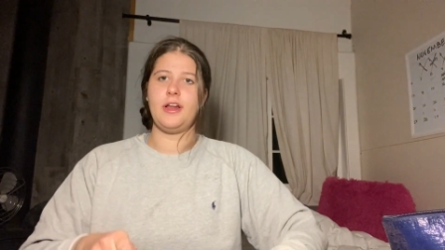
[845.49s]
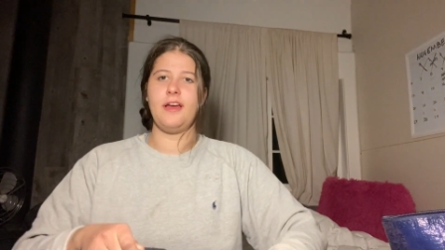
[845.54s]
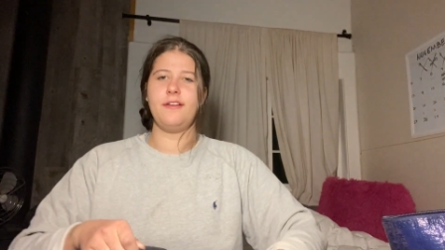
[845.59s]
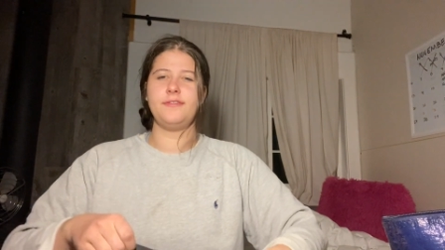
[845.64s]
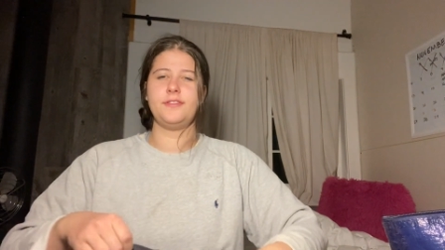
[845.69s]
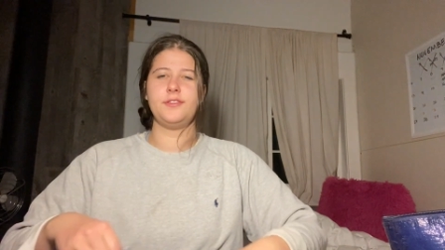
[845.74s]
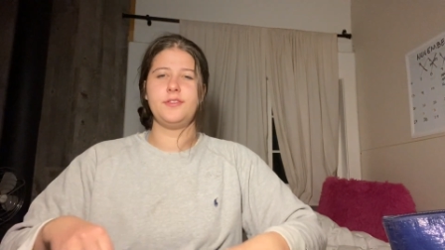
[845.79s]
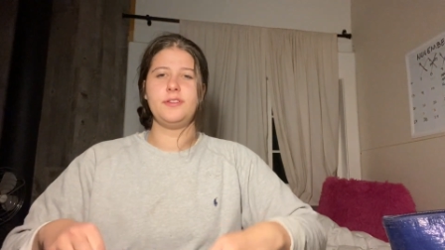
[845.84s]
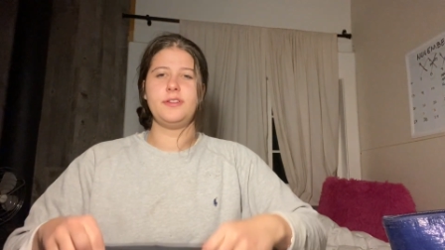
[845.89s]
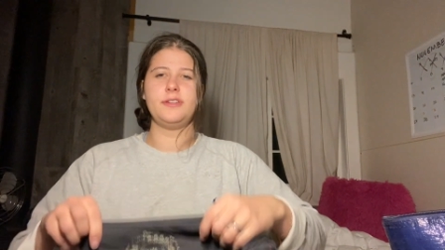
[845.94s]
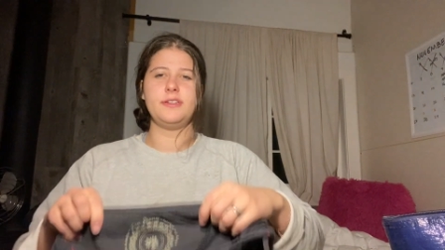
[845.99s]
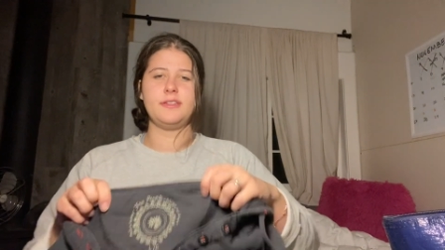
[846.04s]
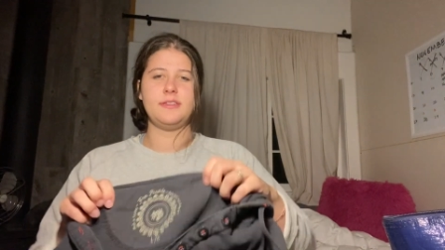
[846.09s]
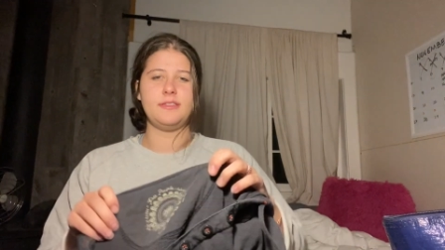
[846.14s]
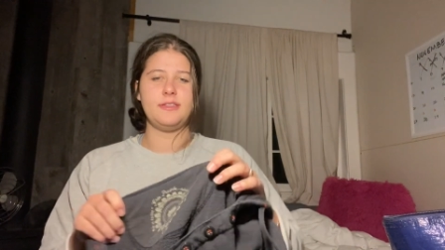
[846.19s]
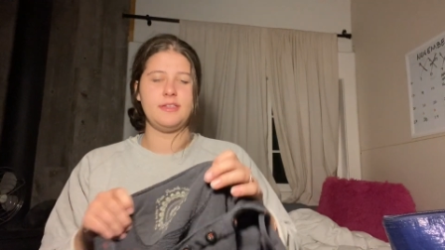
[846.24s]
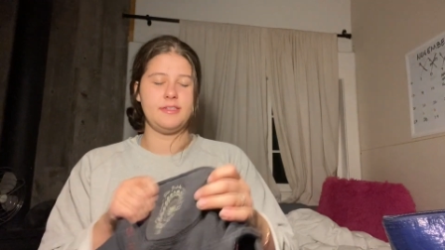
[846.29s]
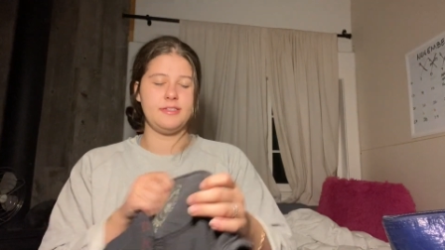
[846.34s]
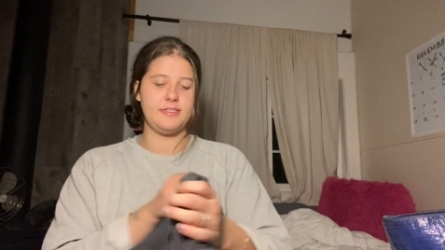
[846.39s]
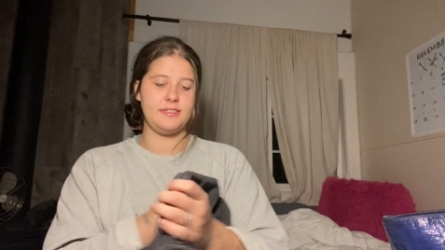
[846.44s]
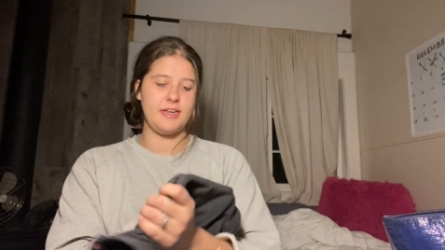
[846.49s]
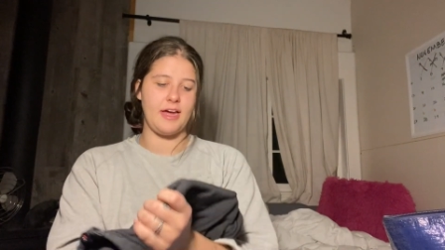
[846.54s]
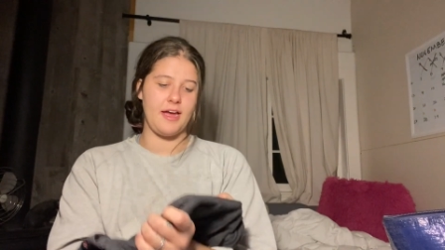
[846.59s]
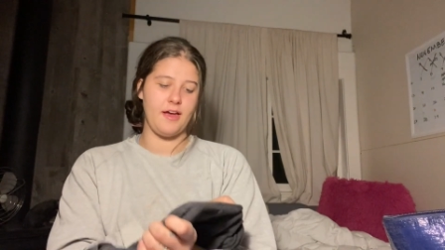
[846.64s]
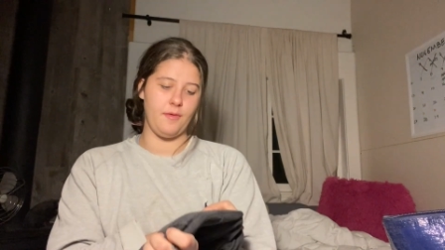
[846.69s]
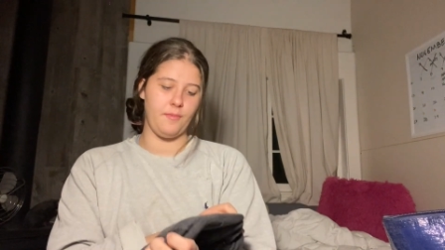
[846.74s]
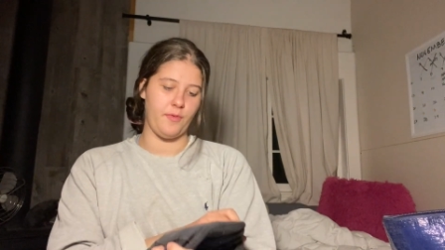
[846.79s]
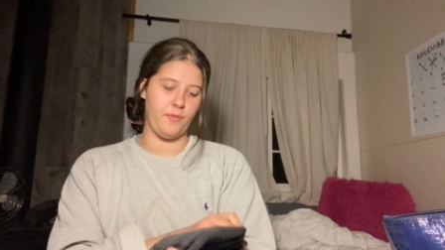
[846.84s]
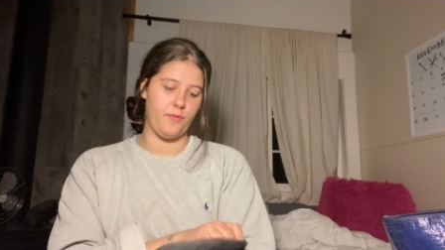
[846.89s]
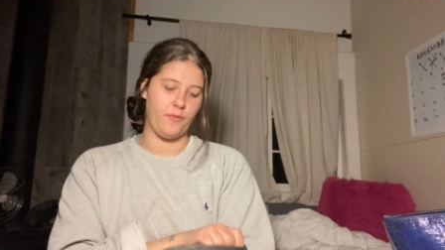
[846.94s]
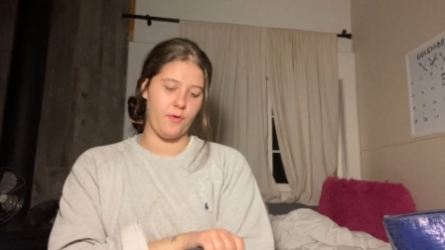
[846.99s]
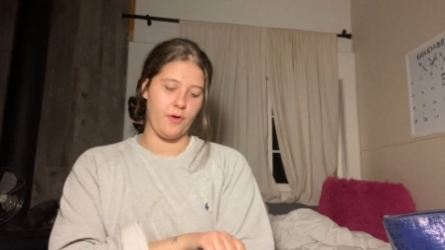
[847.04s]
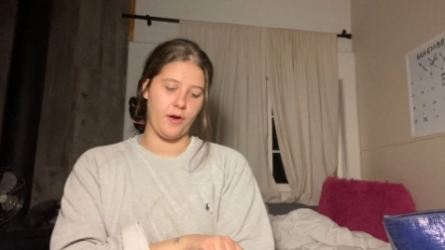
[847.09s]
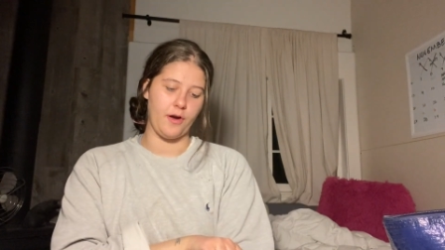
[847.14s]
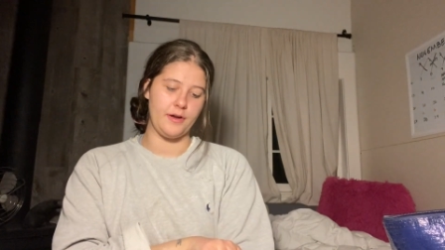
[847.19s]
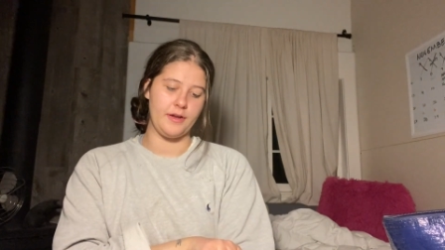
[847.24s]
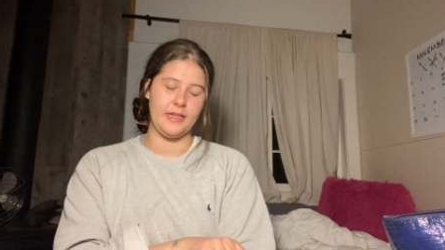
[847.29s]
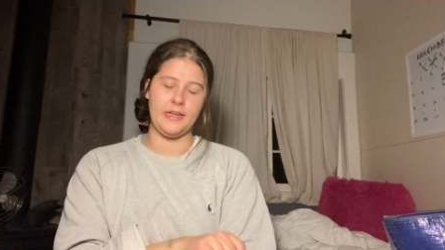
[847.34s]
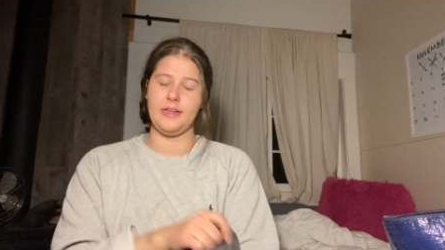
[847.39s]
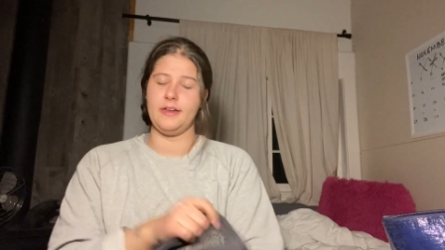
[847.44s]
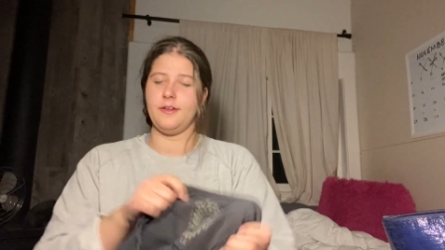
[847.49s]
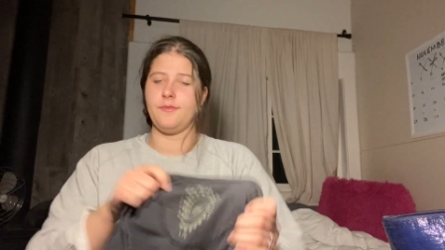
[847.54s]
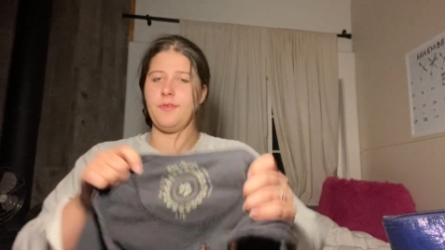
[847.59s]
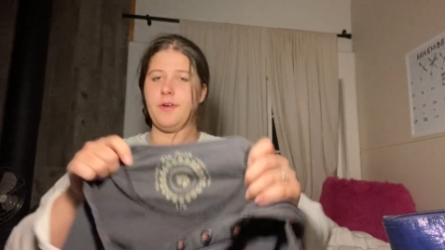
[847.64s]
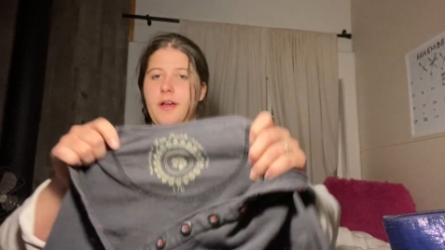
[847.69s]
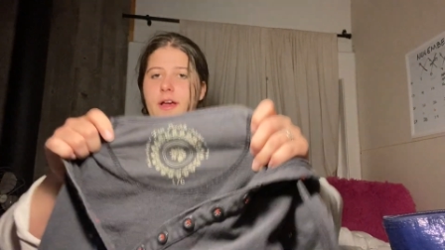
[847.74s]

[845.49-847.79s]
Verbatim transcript: I've sold this style before in a different